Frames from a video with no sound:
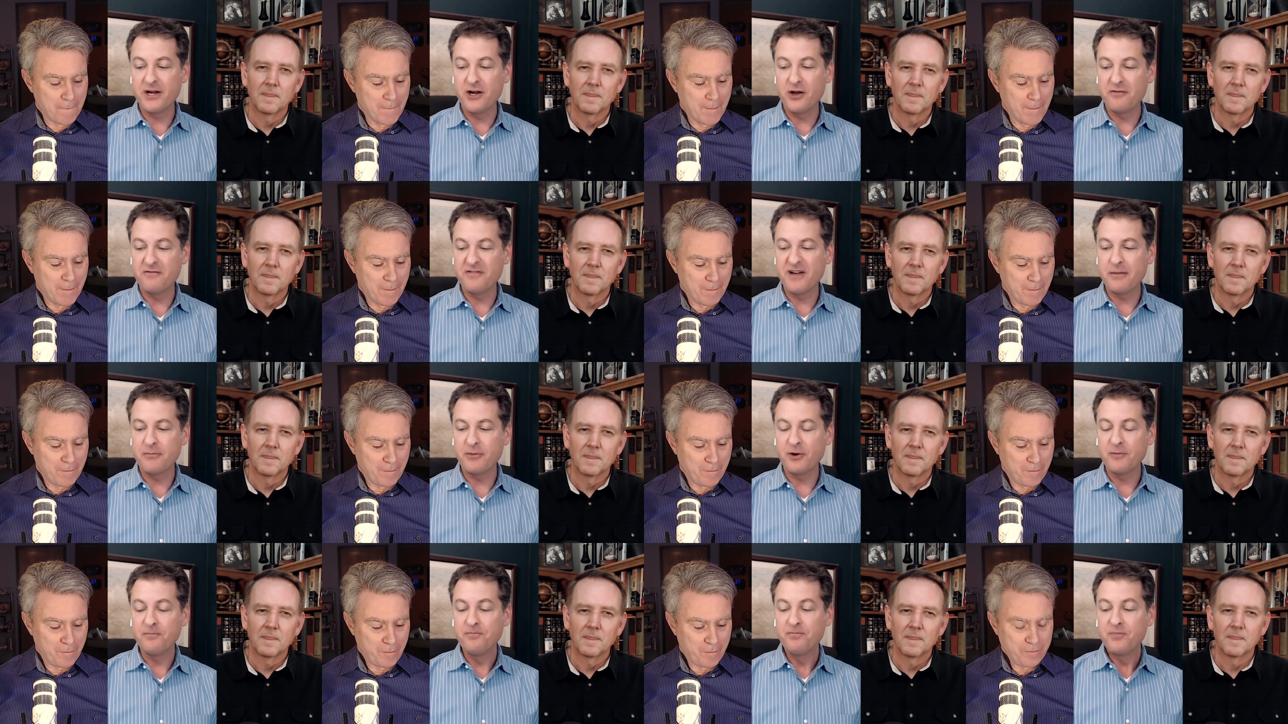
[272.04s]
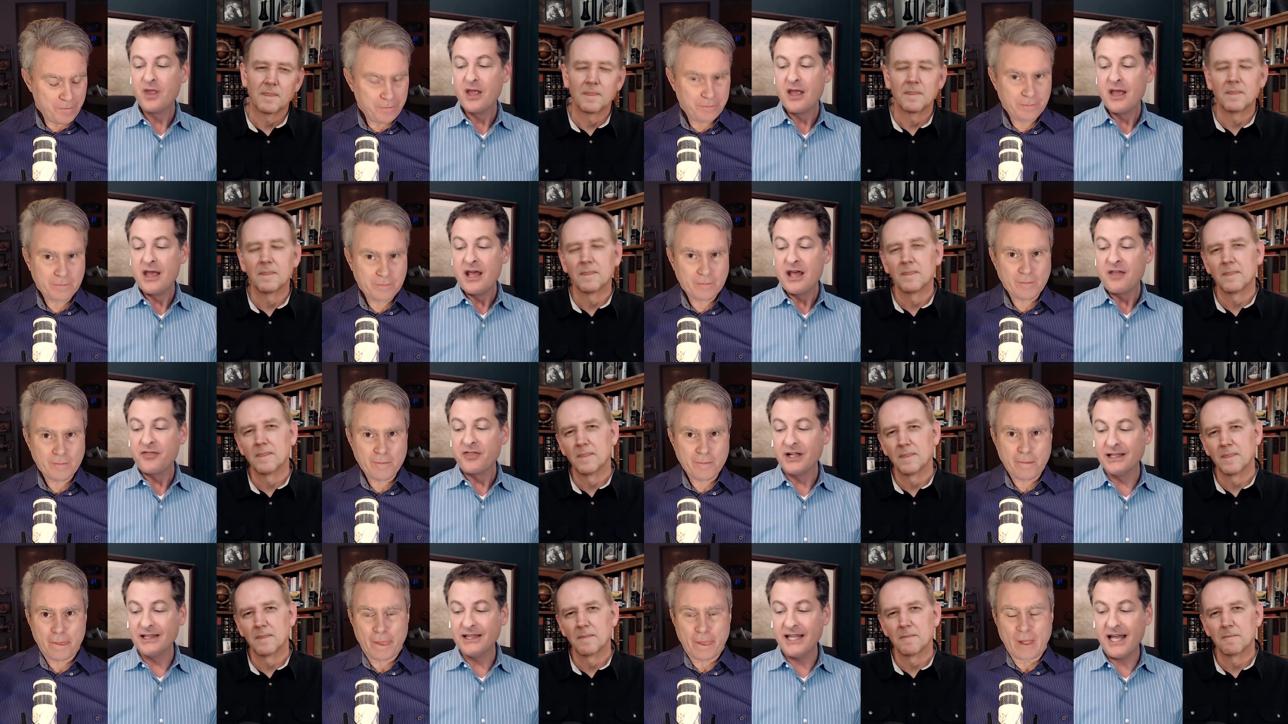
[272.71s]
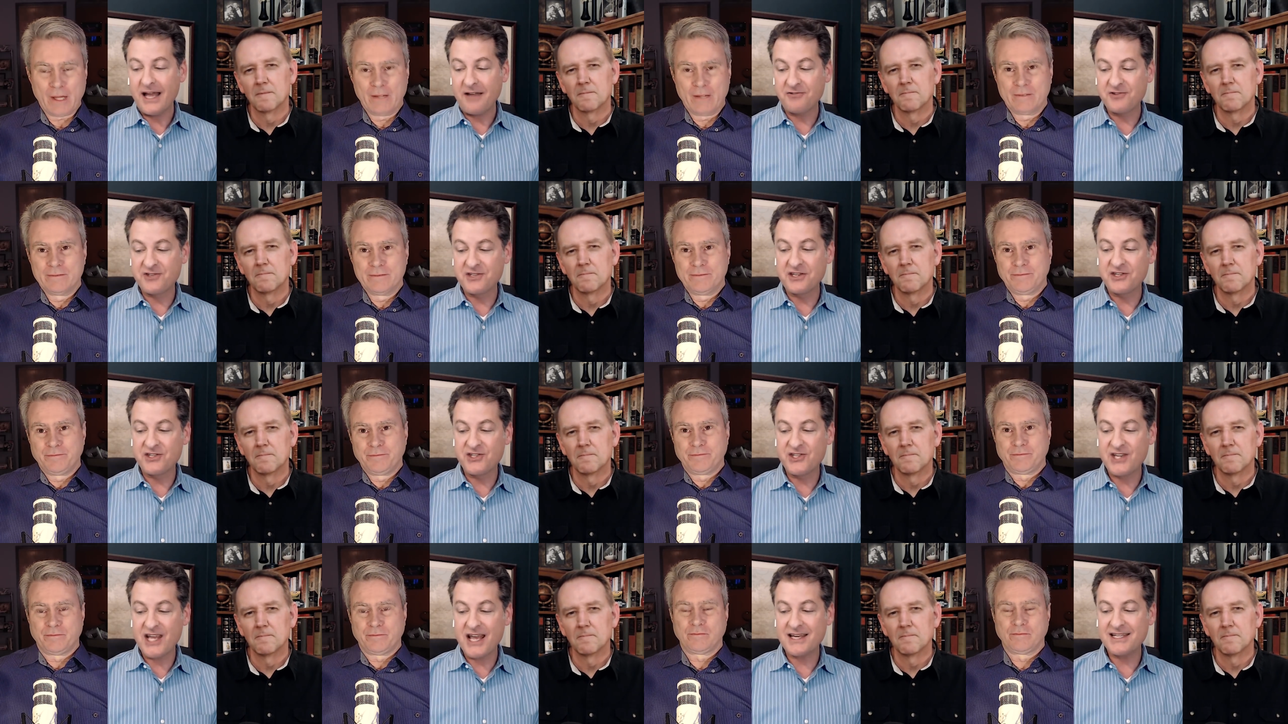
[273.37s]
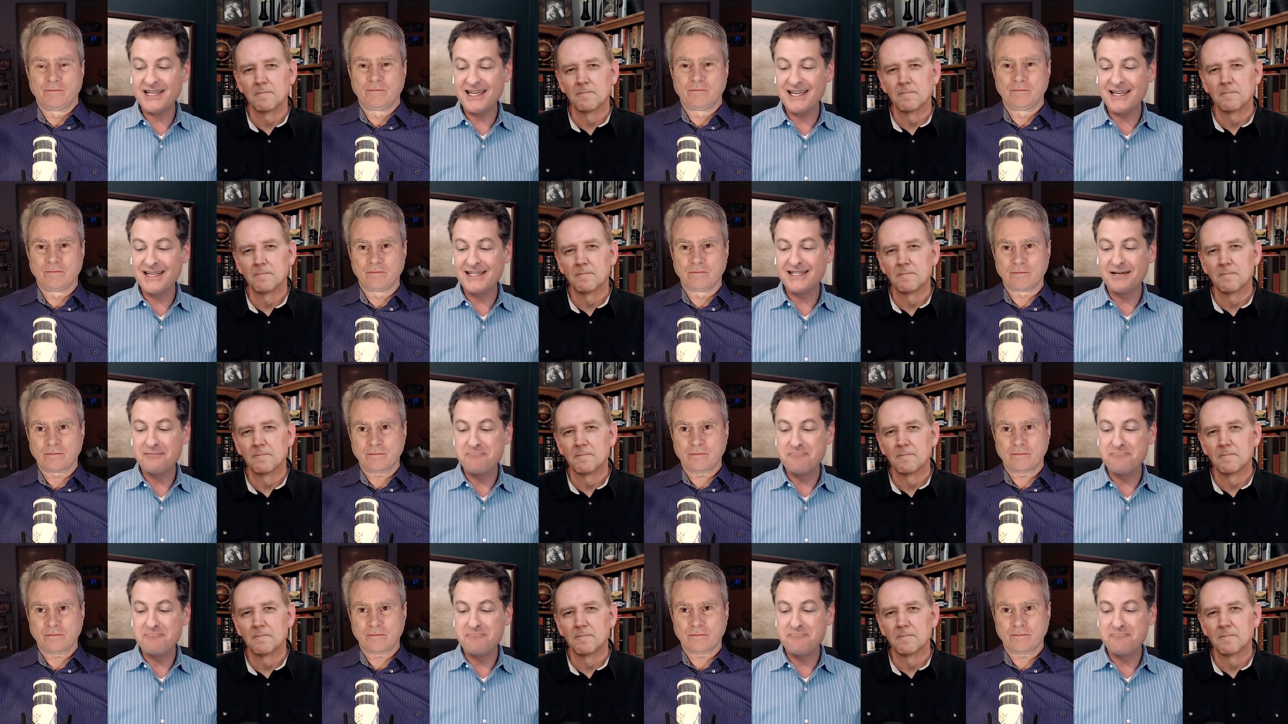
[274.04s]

Speaker 1: November. The left's descent into